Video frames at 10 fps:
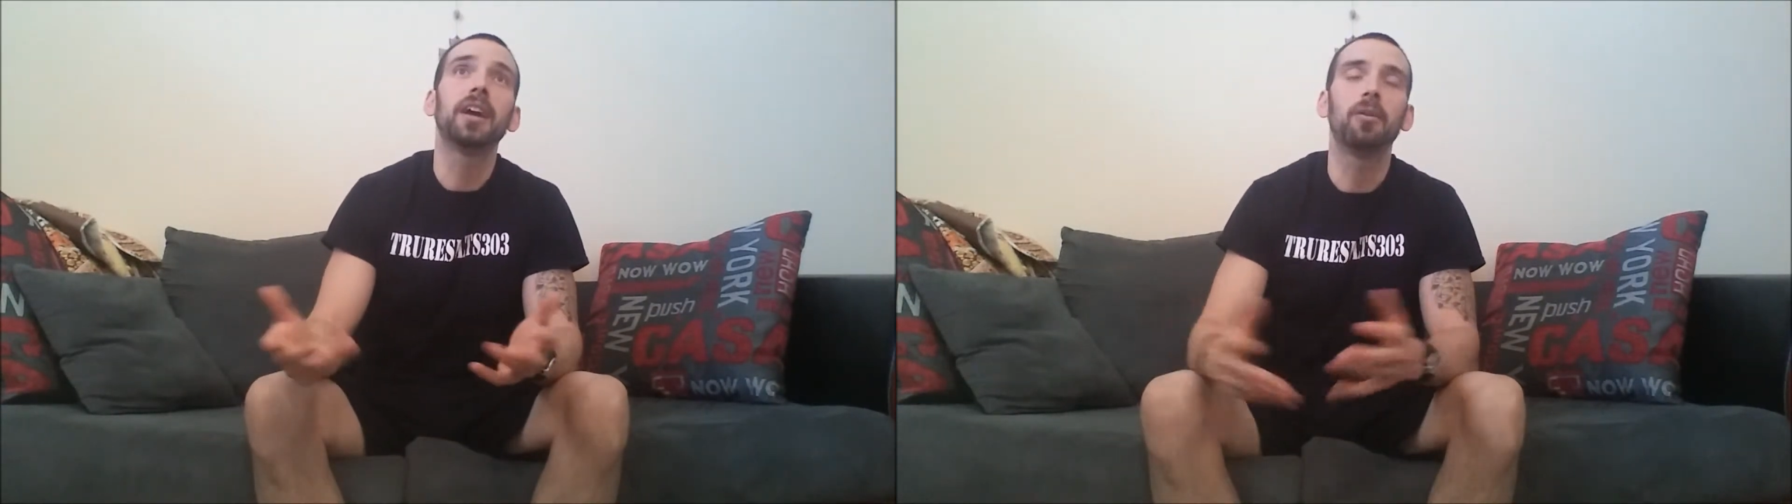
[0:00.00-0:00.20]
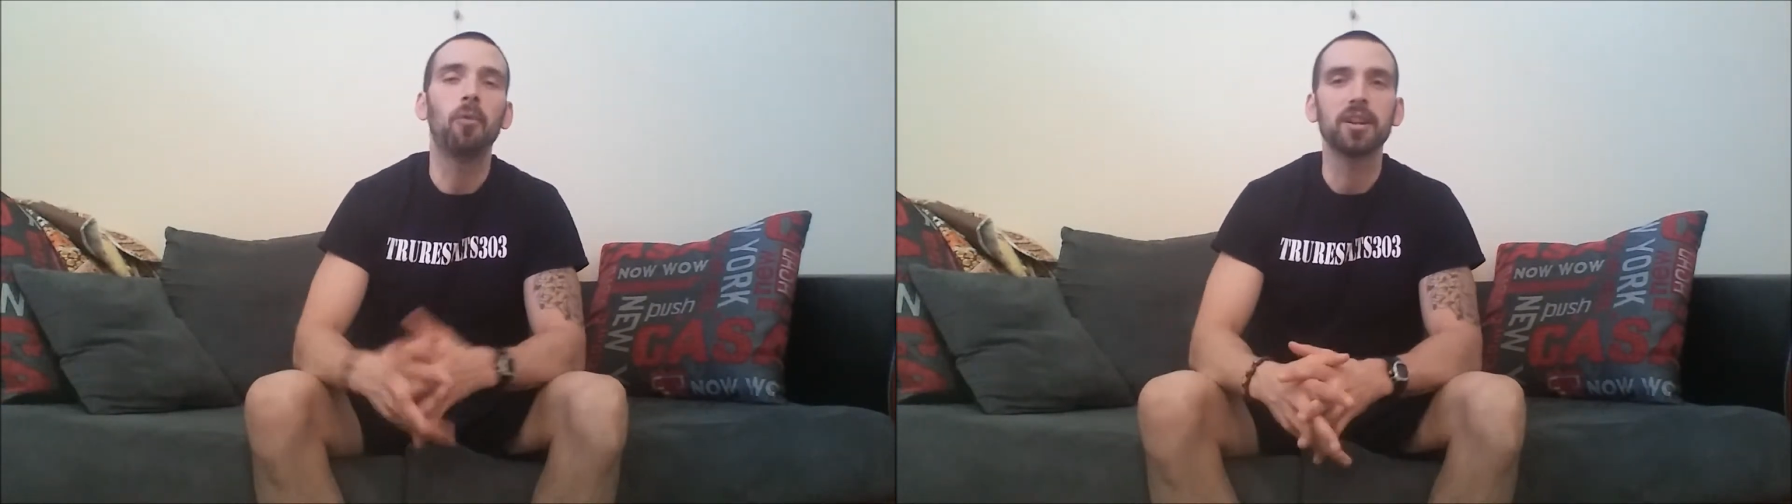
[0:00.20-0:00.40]

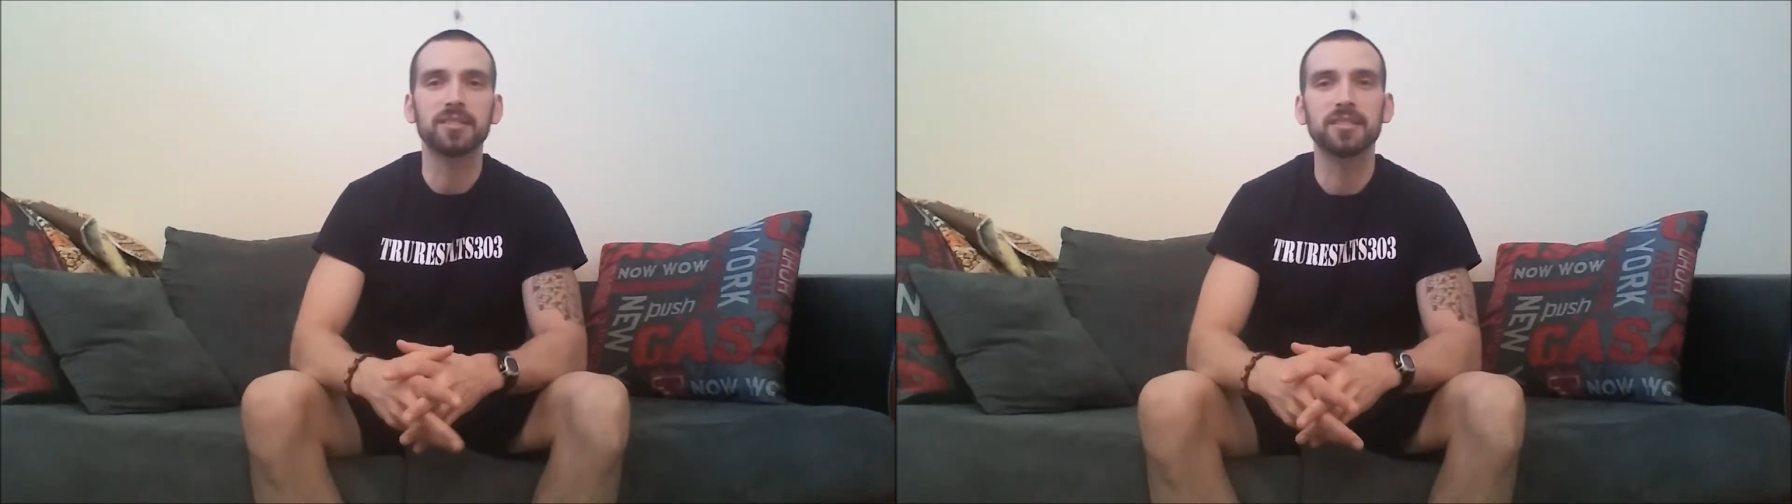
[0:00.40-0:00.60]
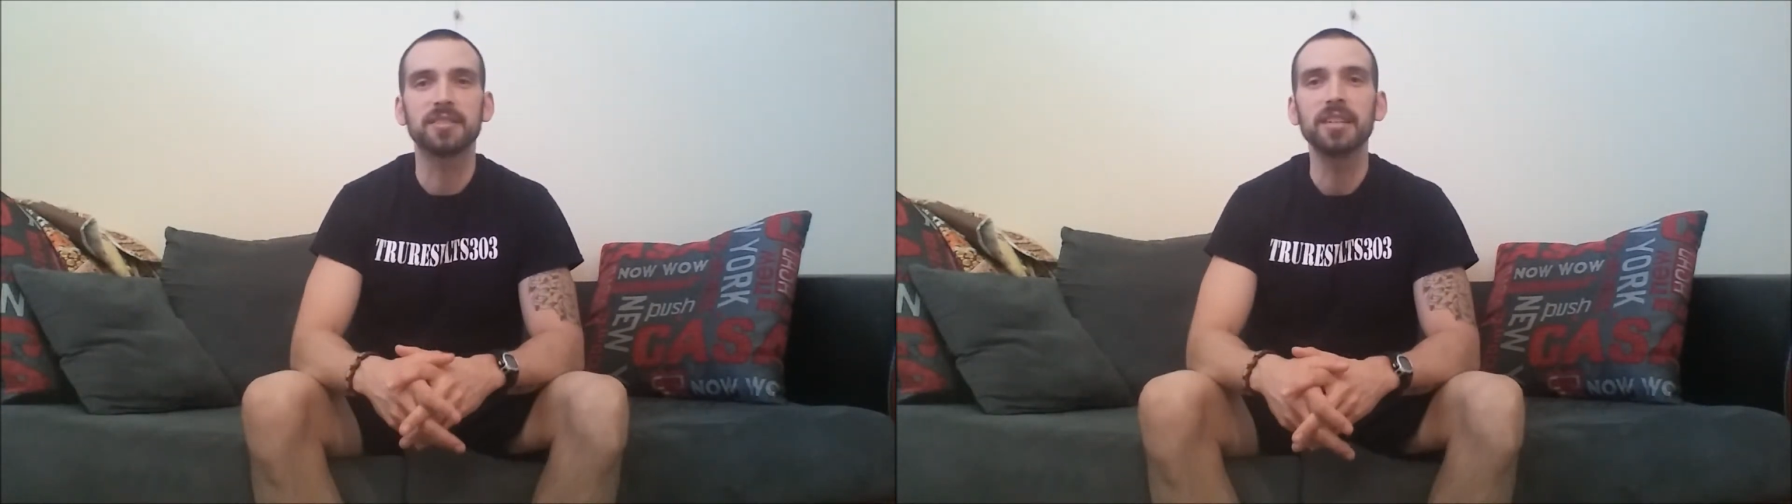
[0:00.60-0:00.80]
watch
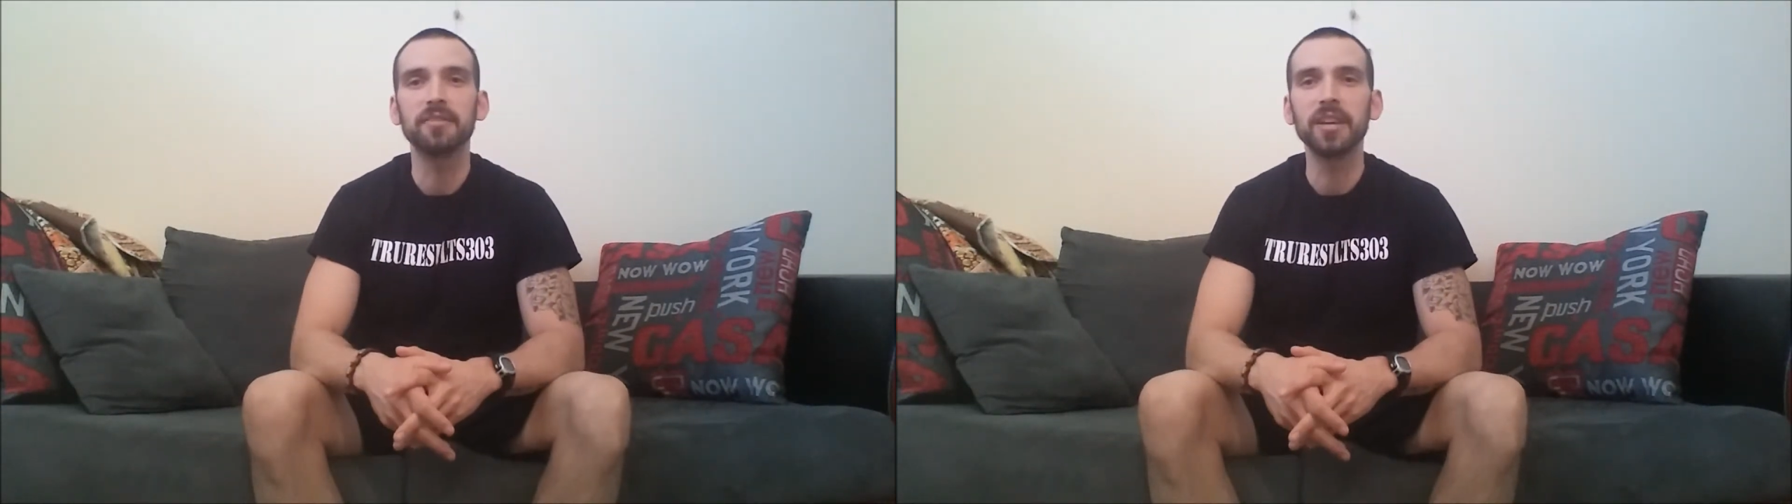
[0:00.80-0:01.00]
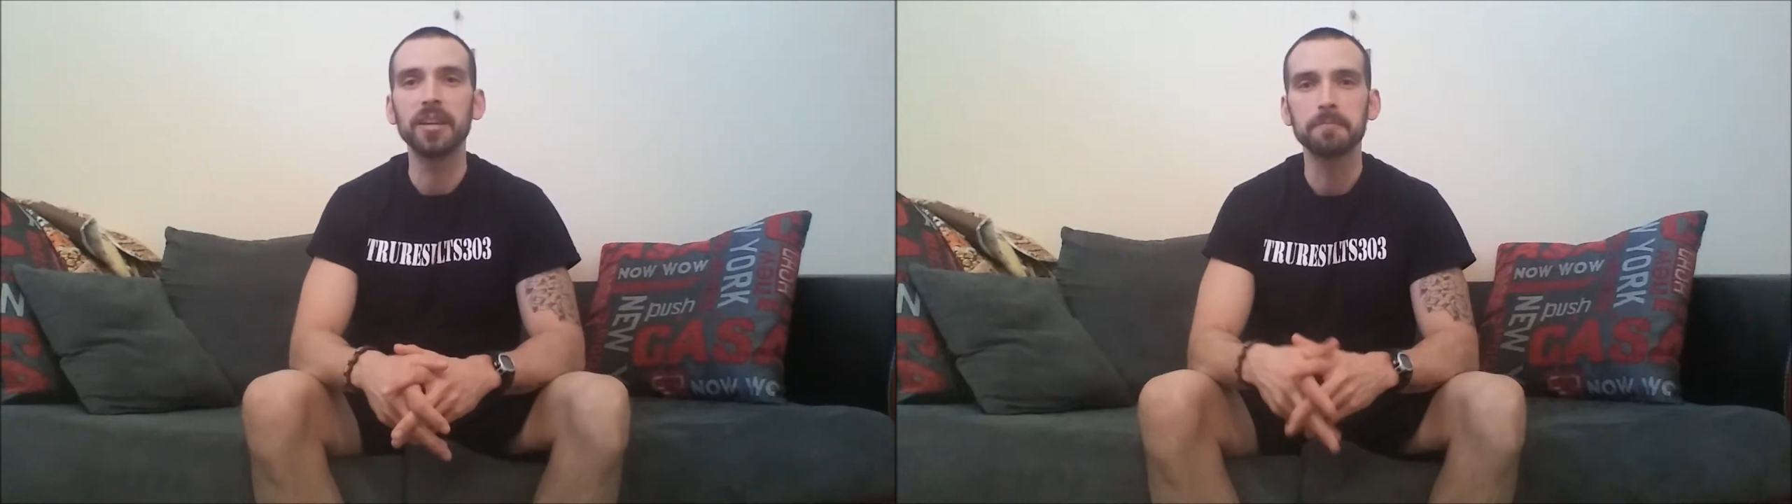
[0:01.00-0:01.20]
the
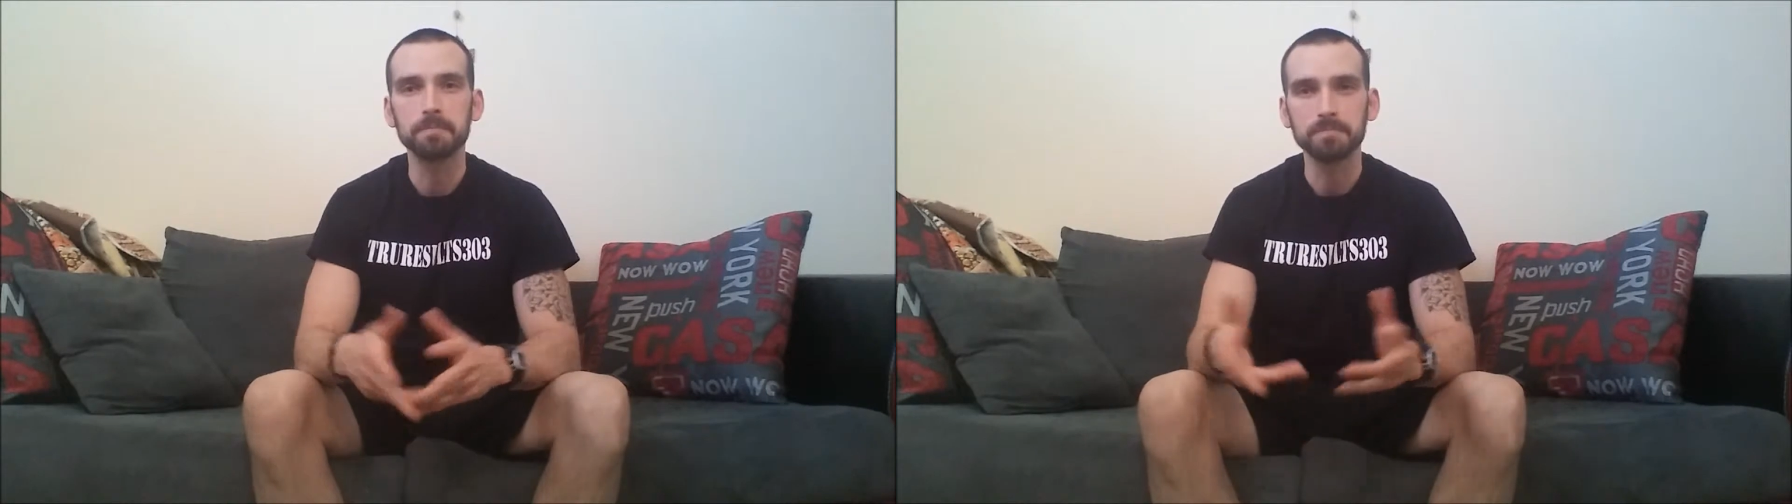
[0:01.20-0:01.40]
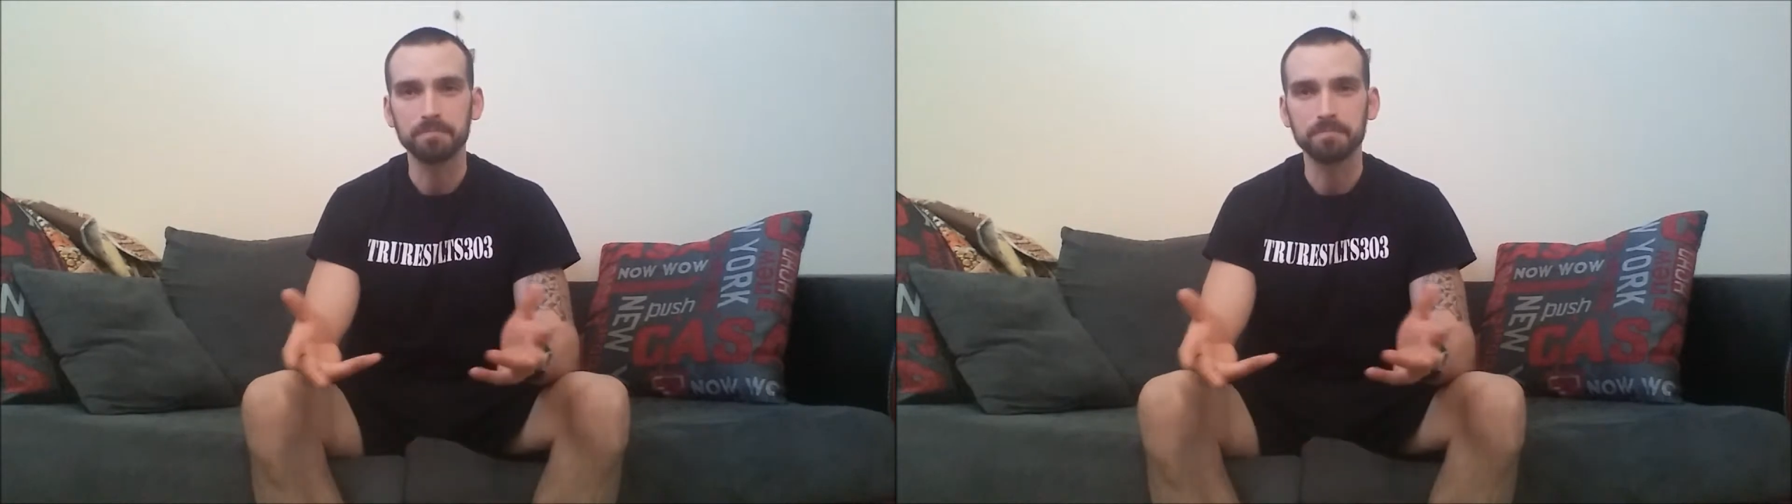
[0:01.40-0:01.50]
TV.